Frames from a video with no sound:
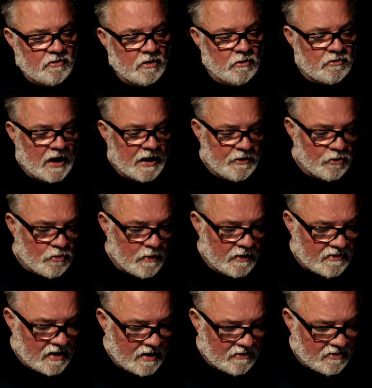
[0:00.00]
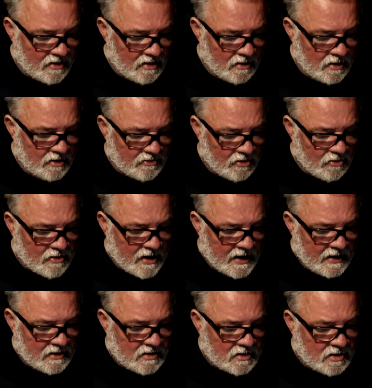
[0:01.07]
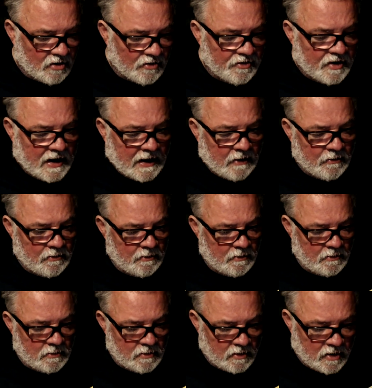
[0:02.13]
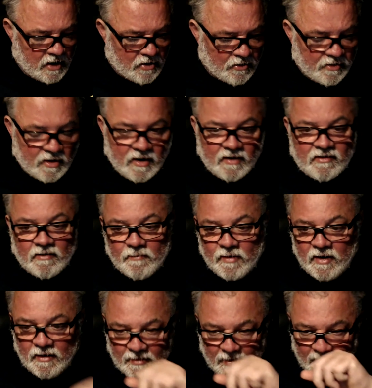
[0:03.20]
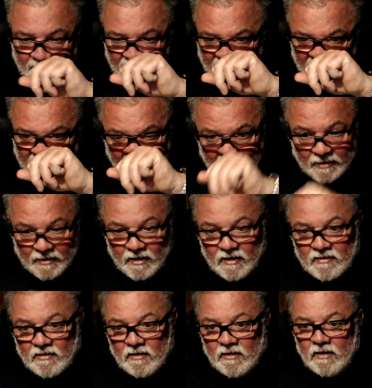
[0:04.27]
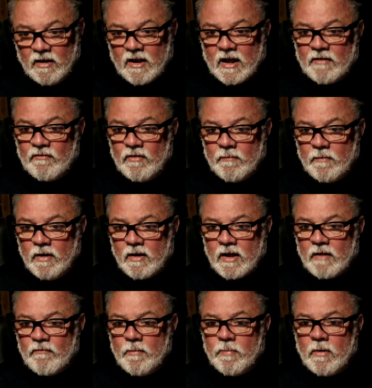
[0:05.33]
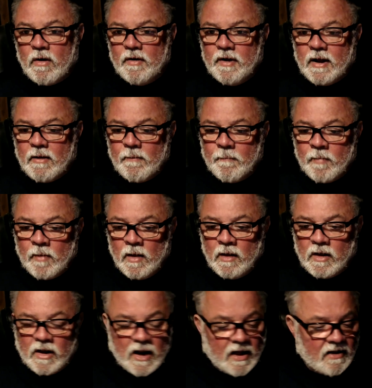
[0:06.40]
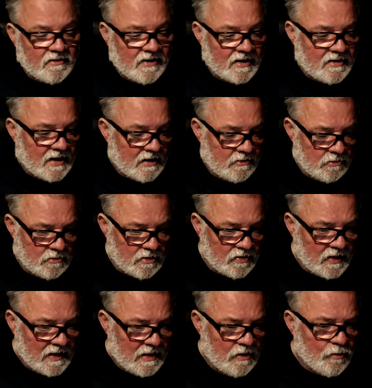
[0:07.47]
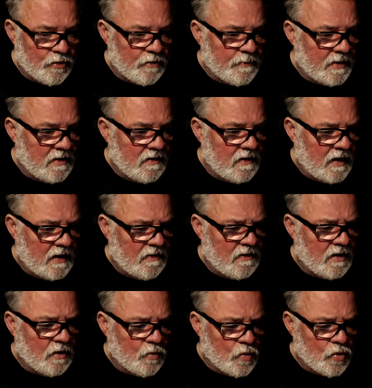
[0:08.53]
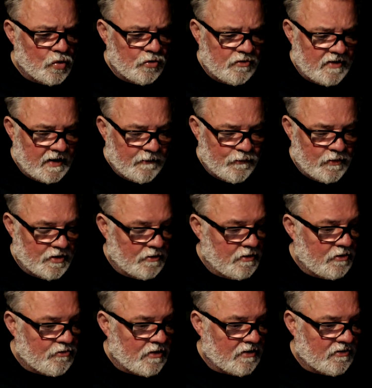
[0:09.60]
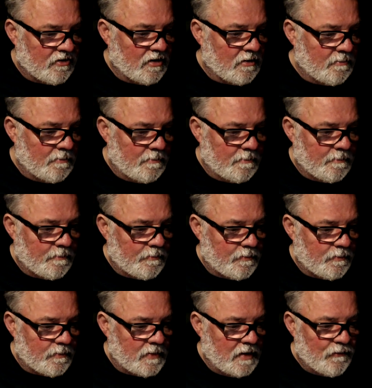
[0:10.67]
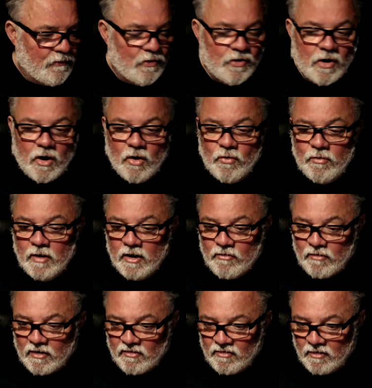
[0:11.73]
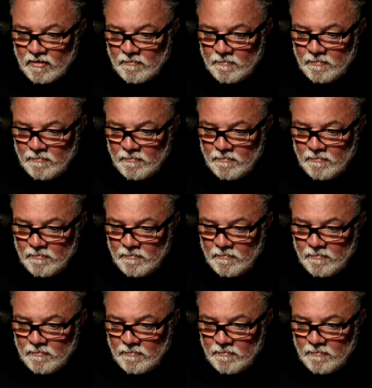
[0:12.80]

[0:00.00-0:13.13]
So Daniel Quinn says it's okay, done now. He couldn't listen, but he can listen. He can reply now. And like I said, Daniel, I think you would have been in the awards if you'd only dressed up. If you'd only dressed up.